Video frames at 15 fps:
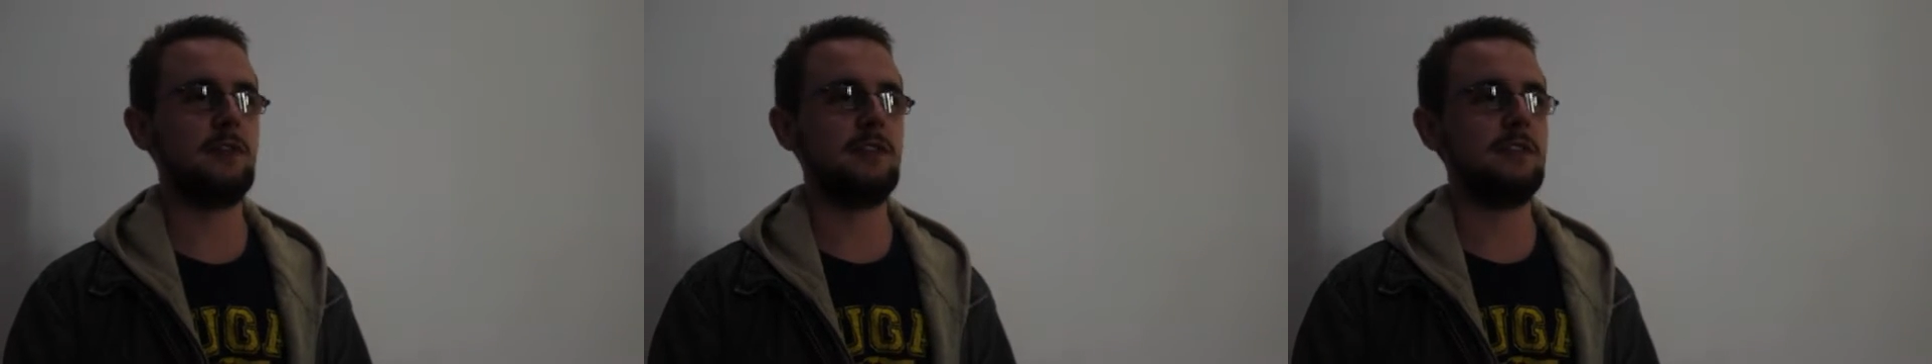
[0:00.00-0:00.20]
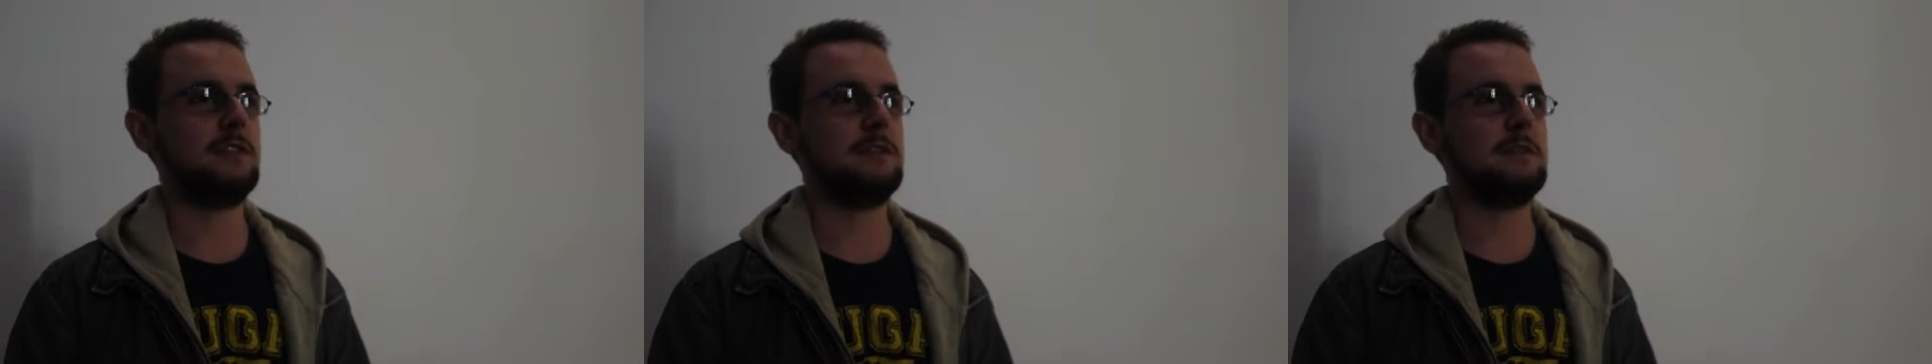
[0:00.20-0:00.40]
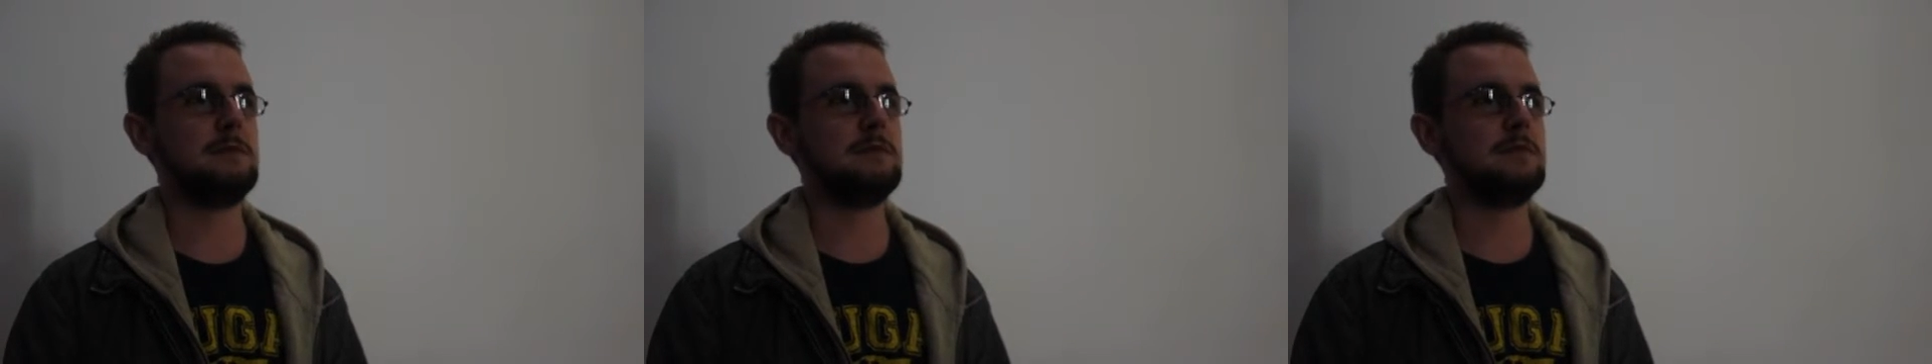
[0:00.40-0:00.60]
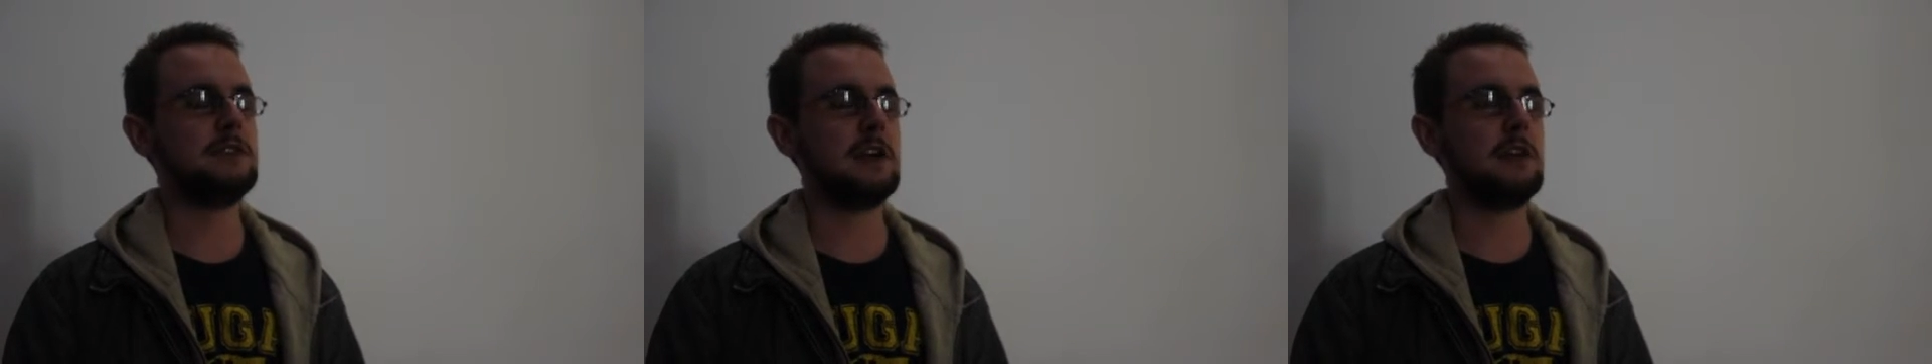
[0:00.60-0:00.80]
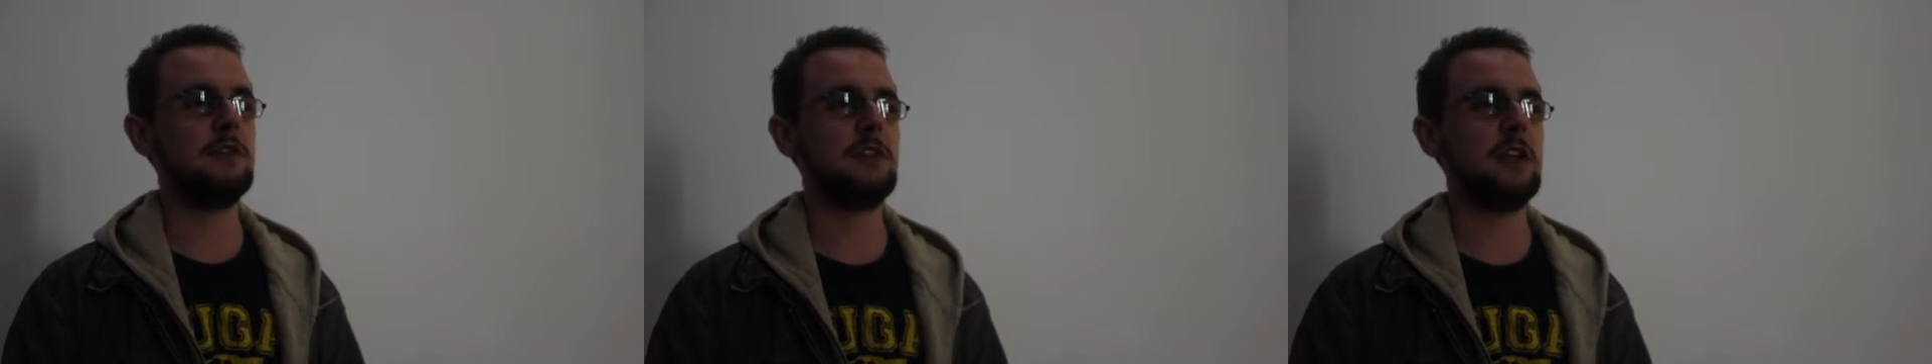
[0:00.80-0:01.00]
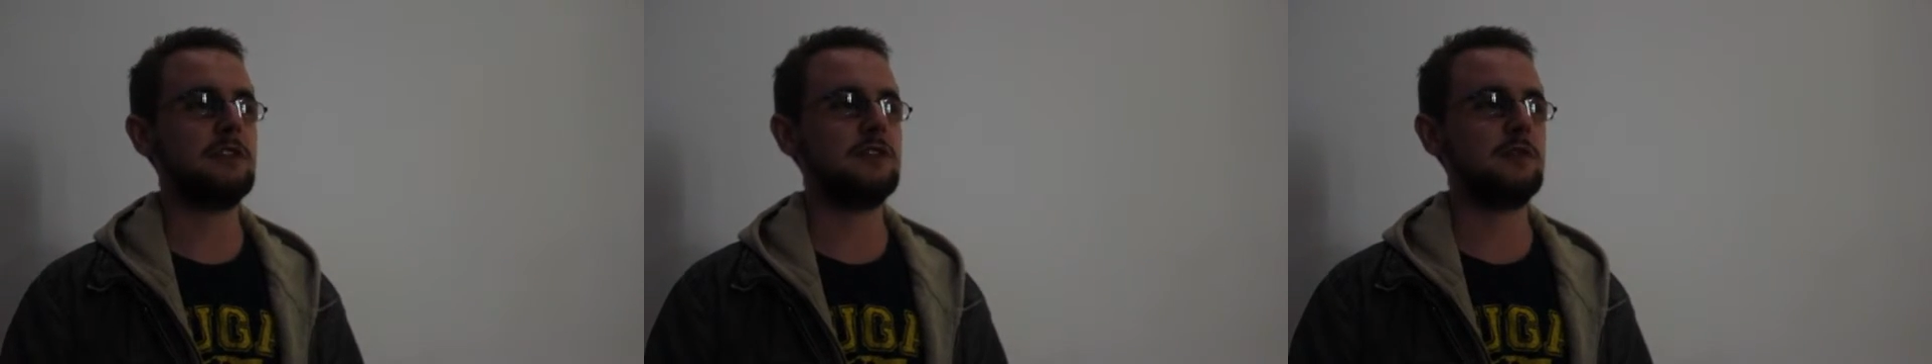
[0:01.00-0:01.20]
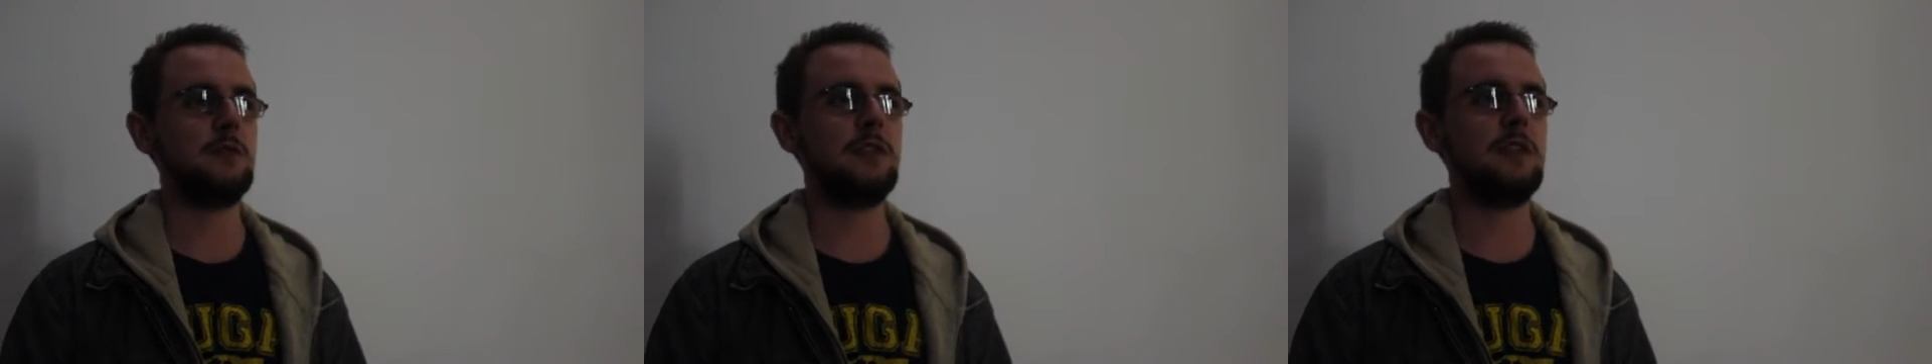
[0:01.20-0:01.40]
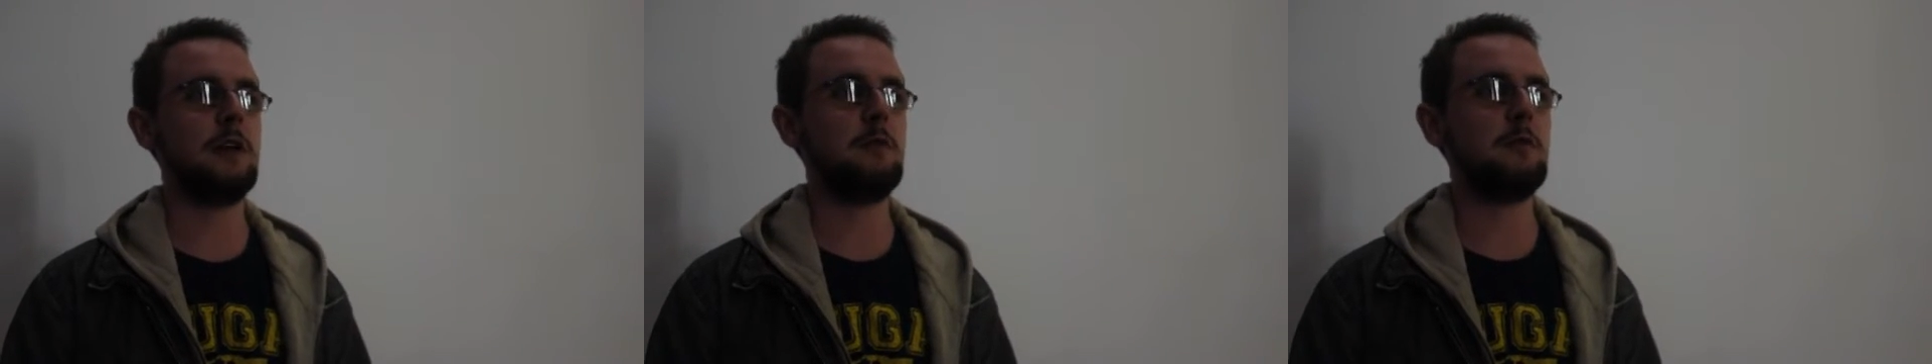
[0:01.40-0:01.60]
It sounds like
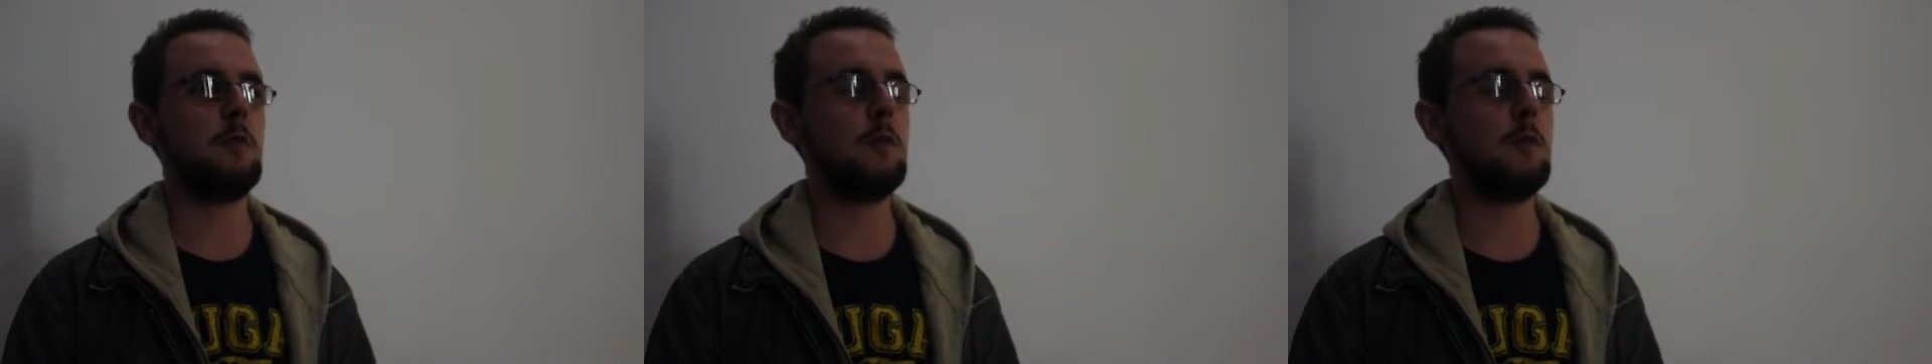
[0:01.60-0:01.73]
something that